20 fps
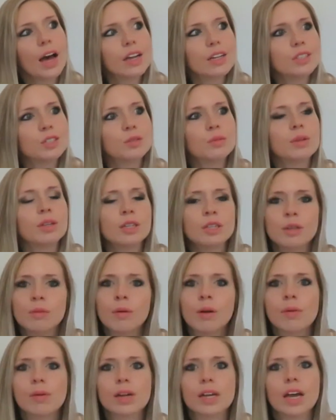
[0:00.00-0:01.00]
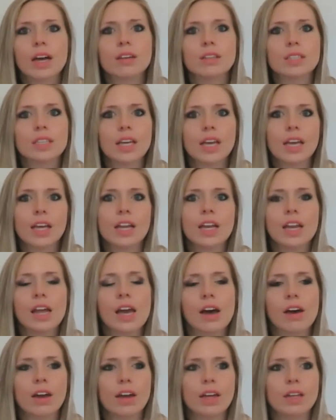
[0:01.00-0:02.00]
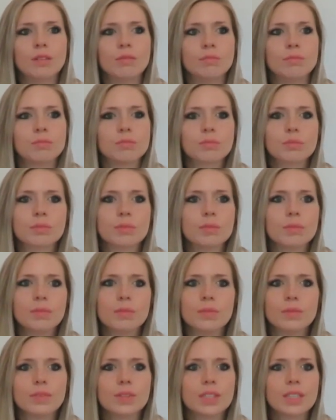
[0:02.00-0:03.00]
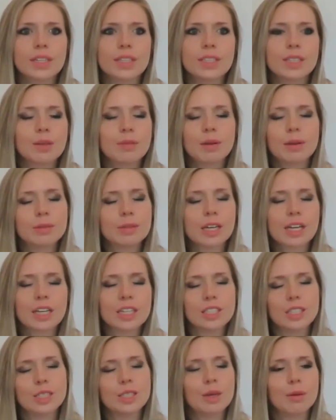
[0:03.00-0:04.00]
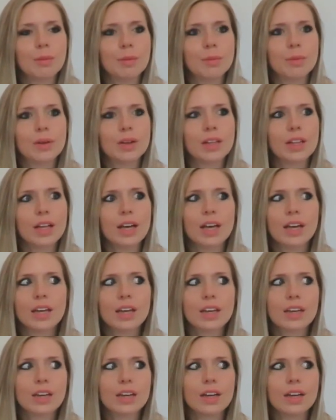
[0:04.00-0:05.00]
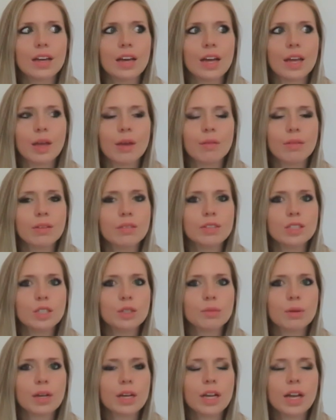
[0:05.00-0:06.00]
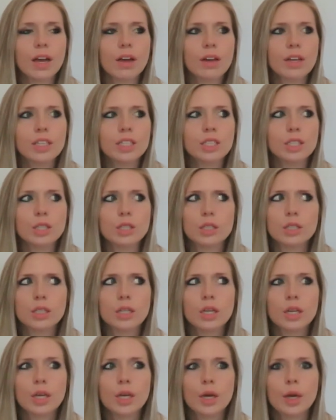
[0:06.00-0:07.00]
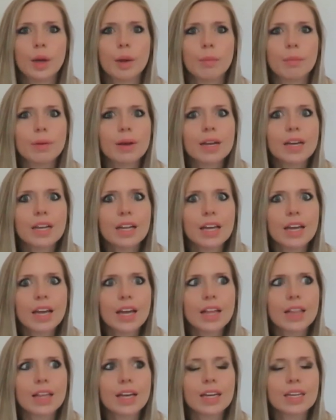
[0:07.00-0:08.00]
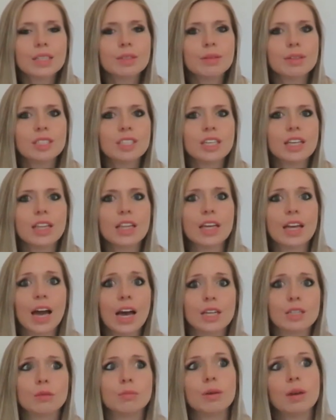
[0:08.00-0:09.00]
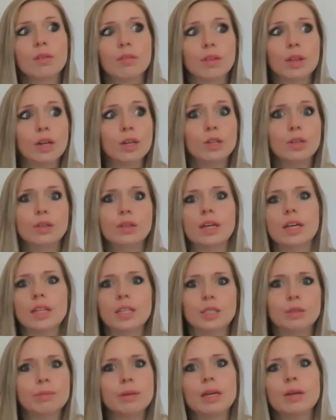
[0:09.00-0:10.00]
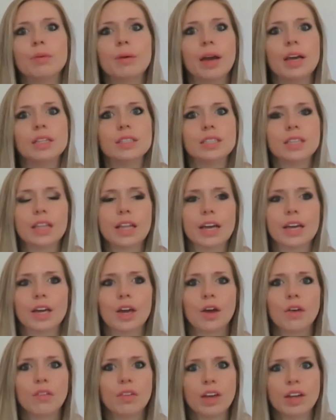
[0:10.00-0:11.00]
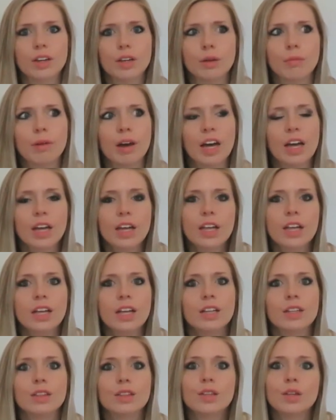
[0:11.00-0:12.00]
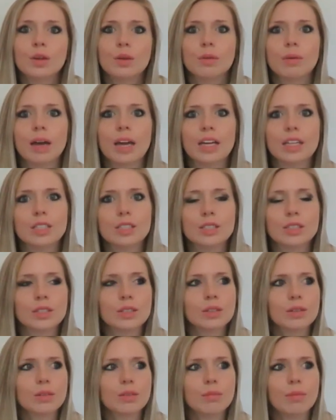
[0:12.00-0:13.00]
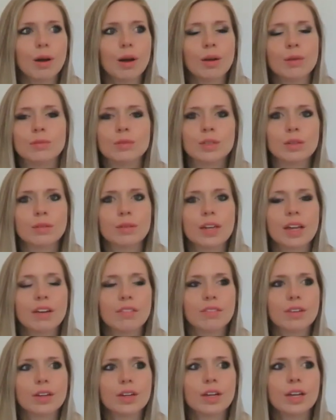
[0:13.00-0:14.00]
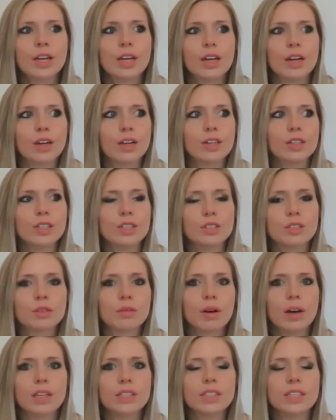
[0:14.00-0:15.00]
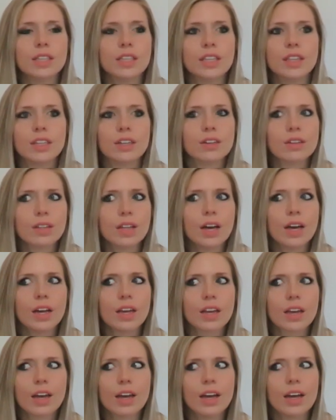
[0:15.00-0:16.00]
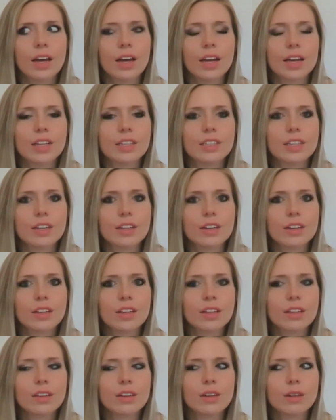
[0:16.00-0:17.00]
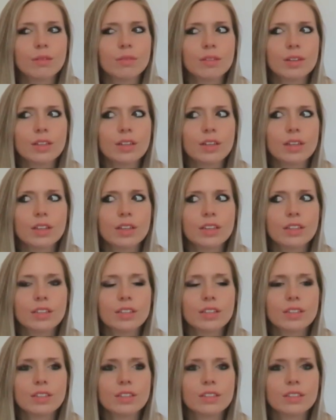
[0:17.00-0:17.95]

I just want to do my workouts, get in and out. And sometimes I can just tell people like, I can't believe she's working out and she's pregnant. And like, especially the guys will be over there doing like these big weights, and then I go over there and do my little weights with my arms or whatever, or do squats, and then they're like, I can tell they're like looking at me like this.